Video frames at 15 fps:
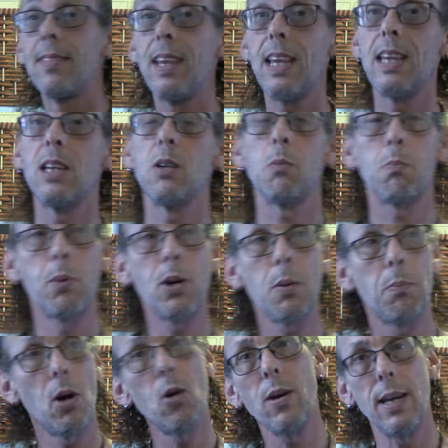and put a
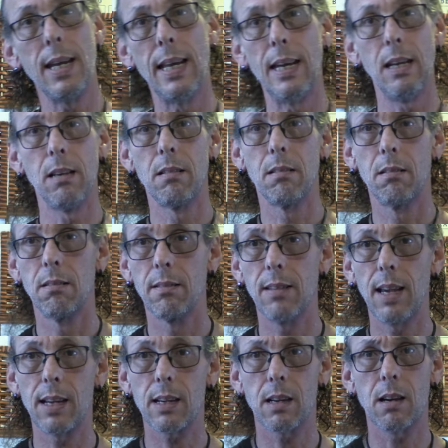bohi in it.
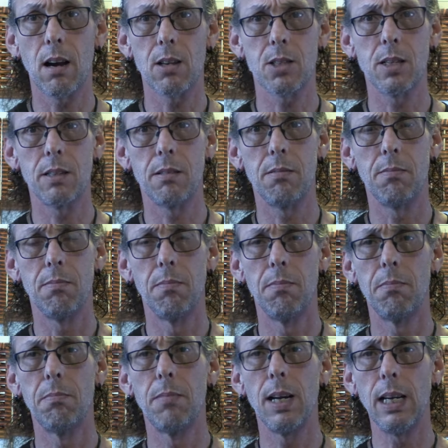That costed
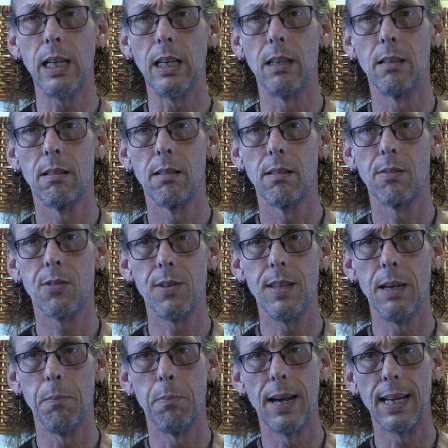money for
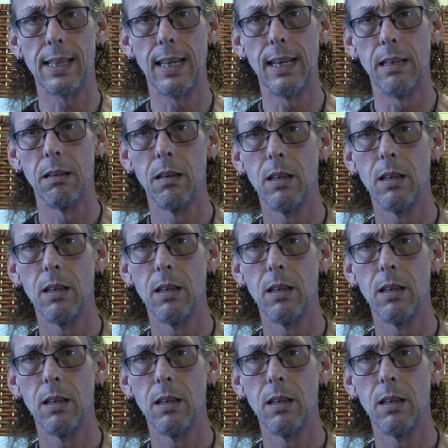them back then.